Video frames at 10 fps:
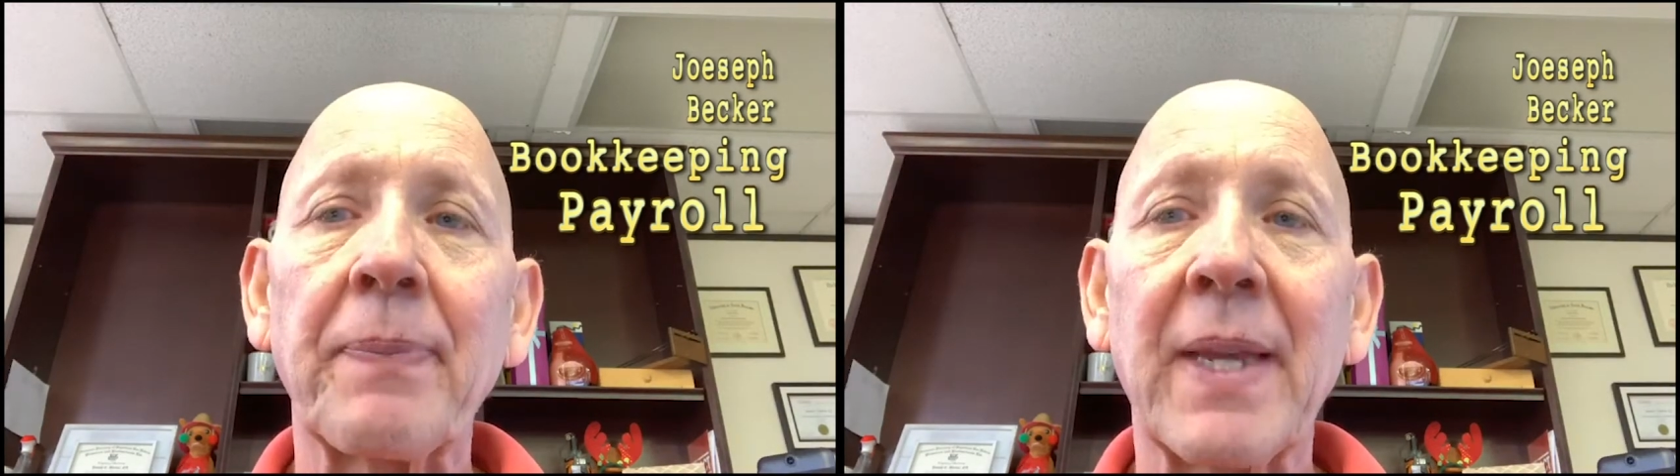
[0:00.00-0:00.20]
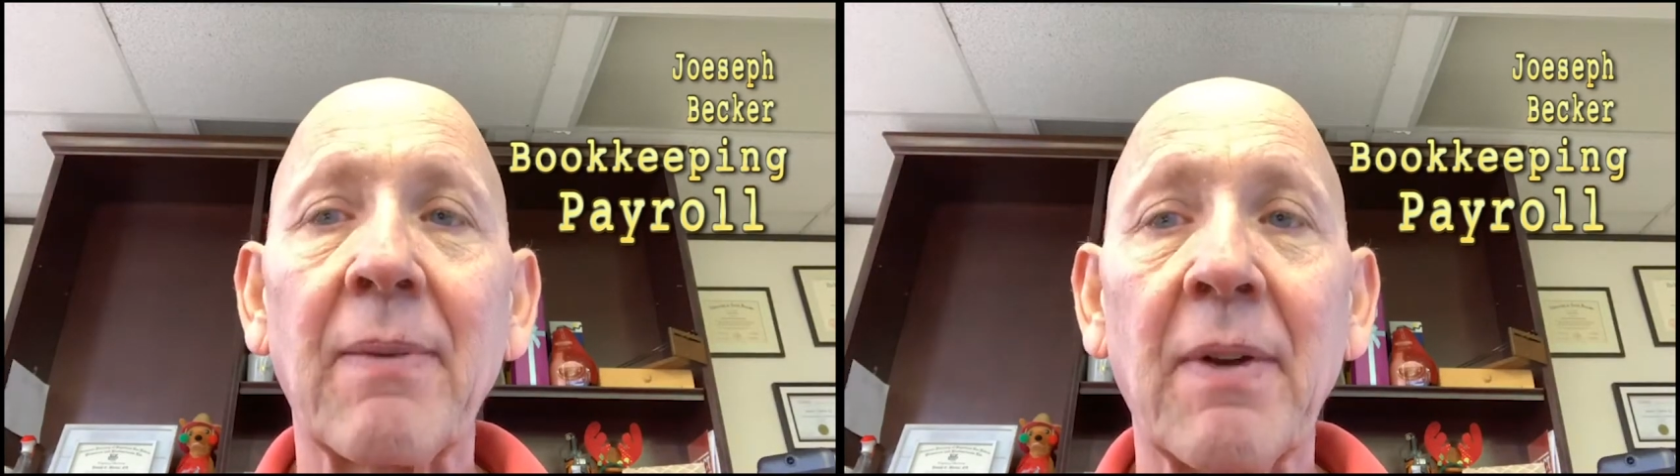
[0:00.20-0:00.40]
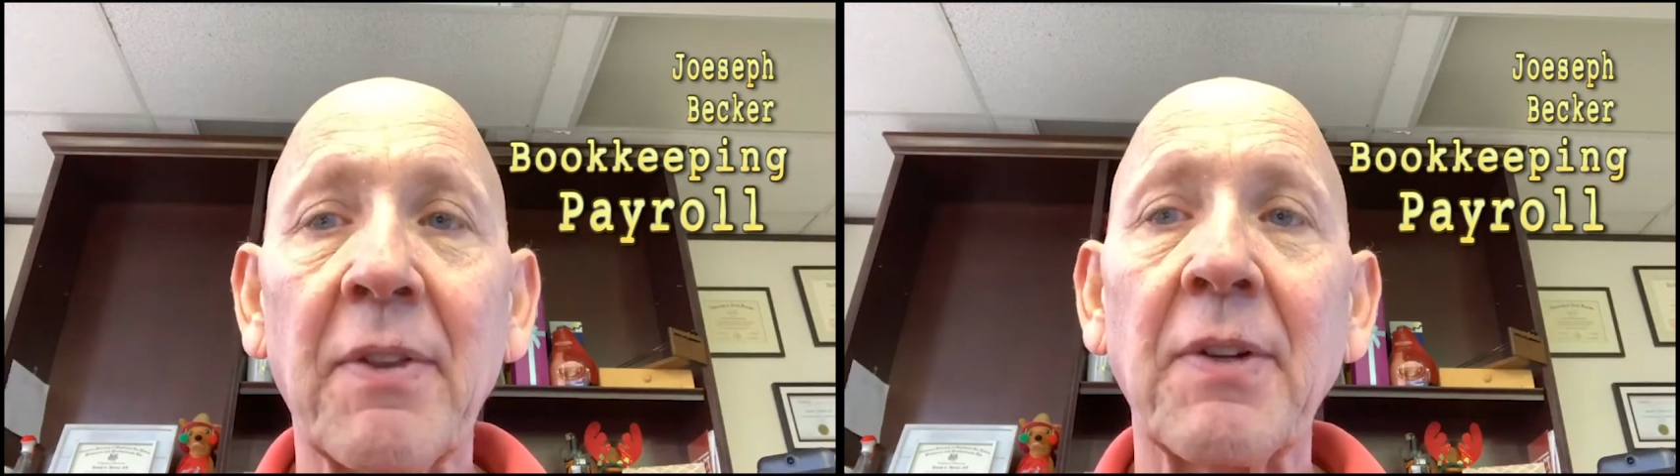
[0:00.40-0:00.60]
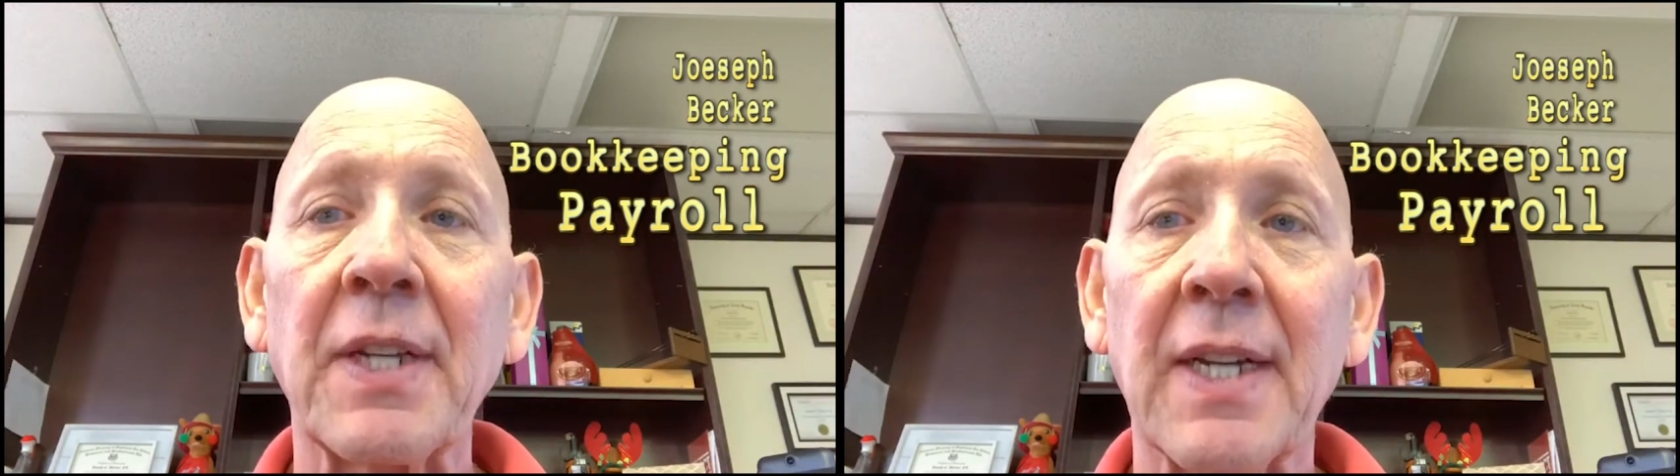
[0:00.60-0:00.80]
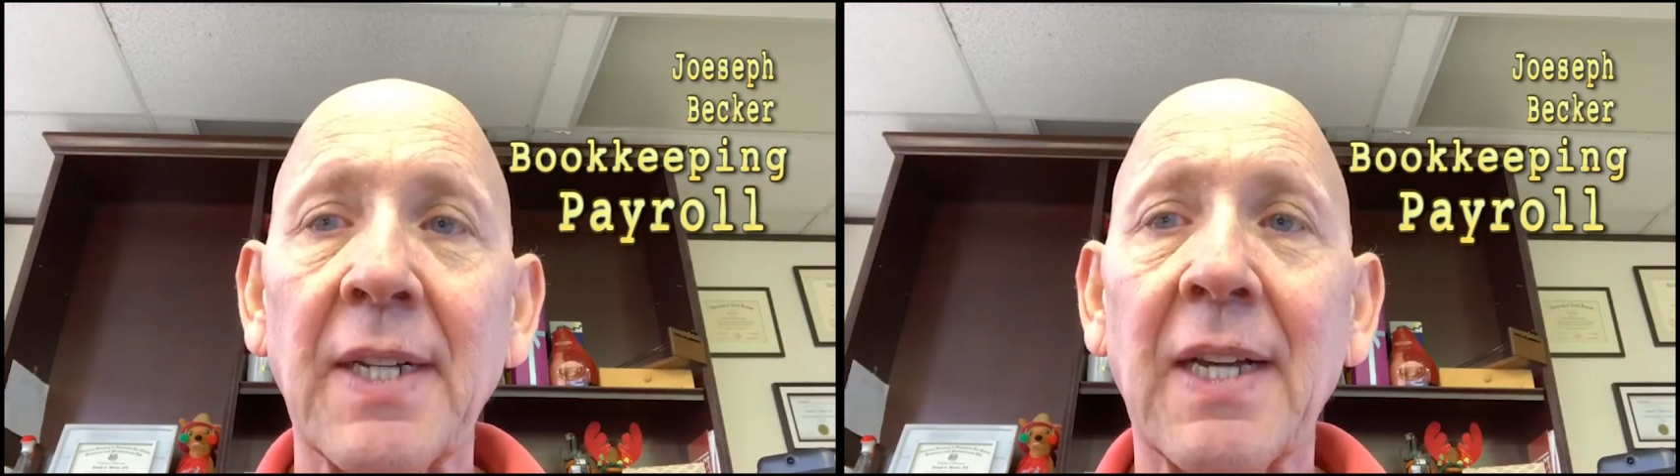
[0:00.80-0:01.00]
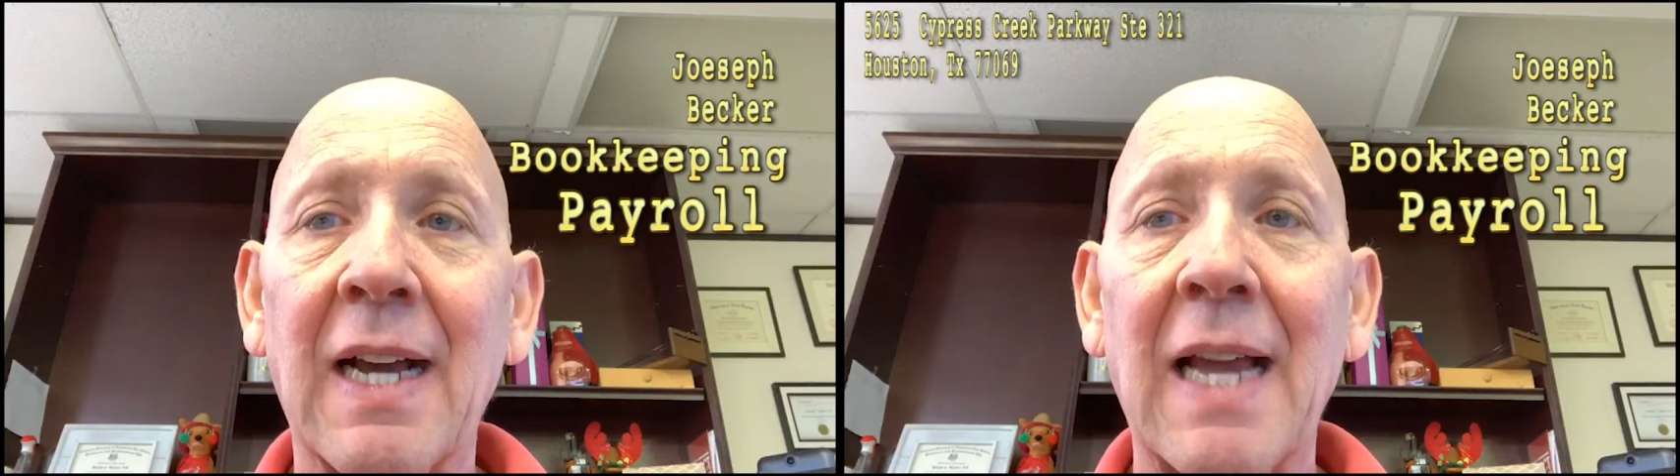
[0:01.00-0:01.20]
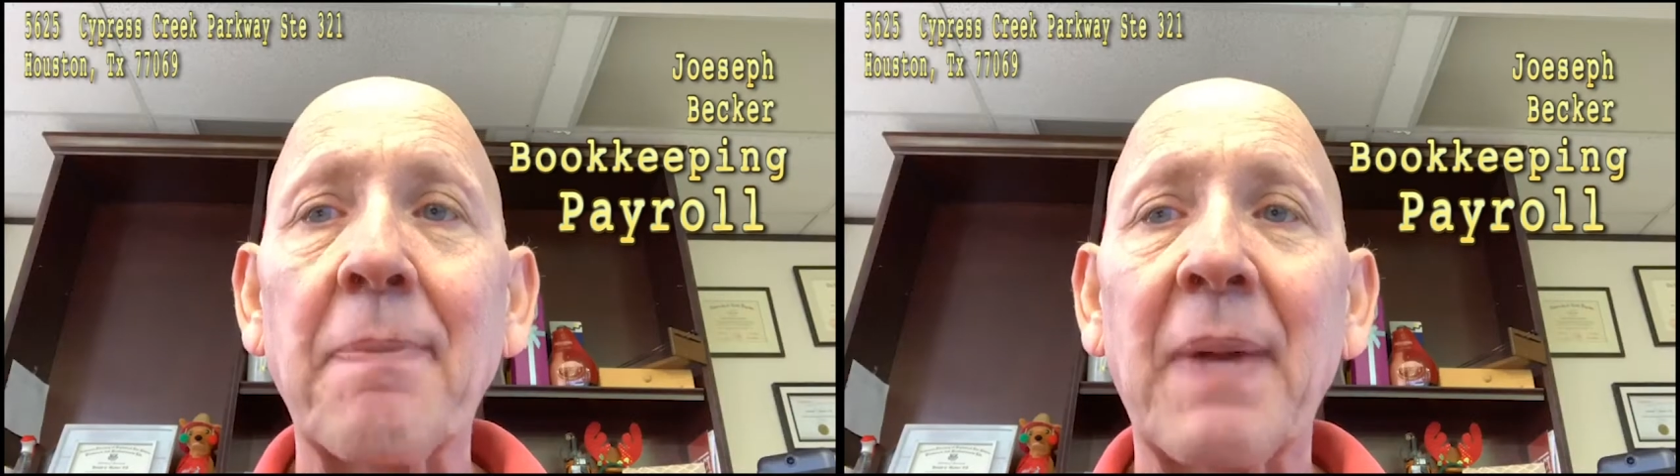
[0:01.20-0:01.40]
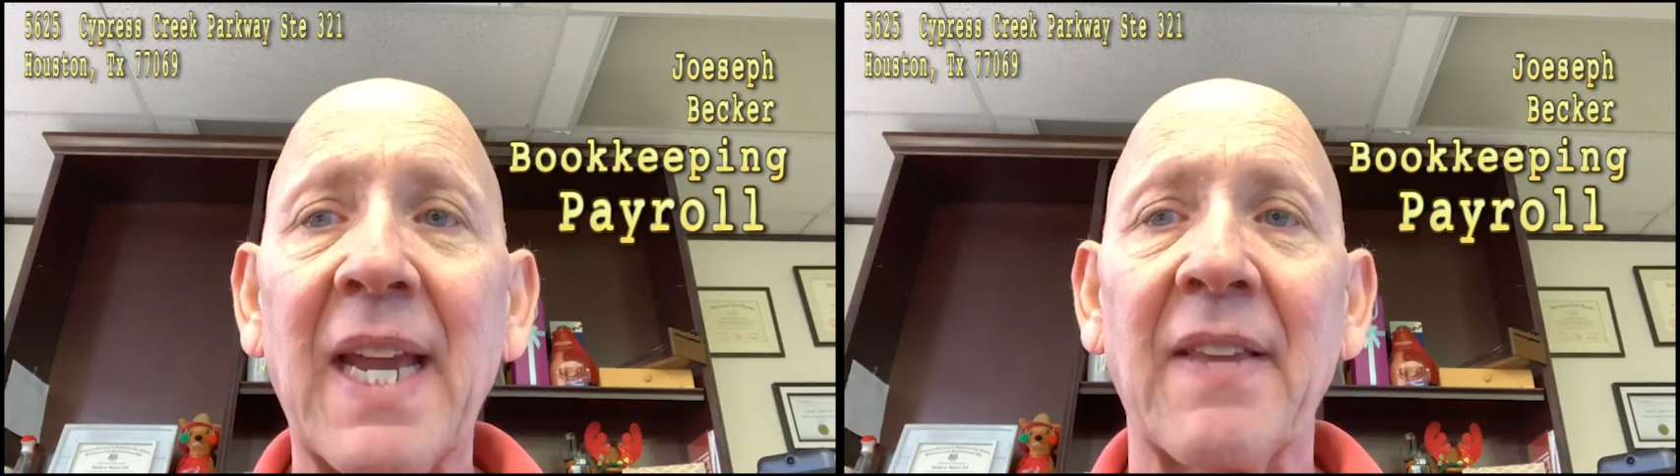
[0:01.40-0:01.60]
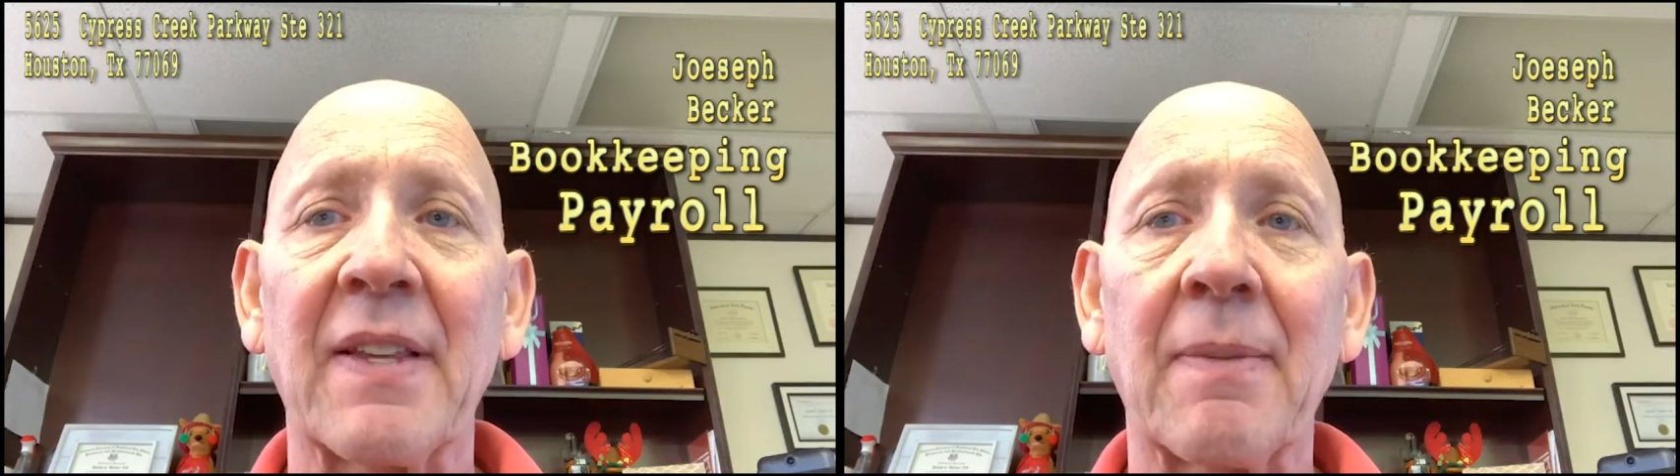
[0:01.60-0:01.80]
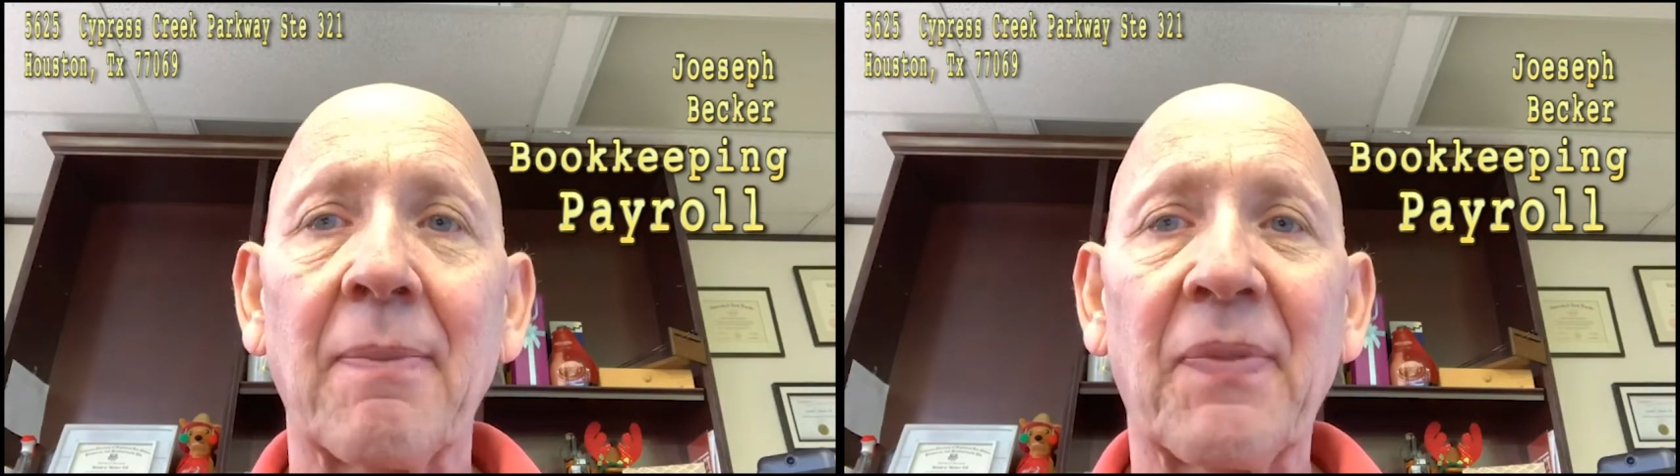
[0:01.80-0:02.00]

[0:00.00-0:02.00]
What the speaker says: And when they're done, I pay them.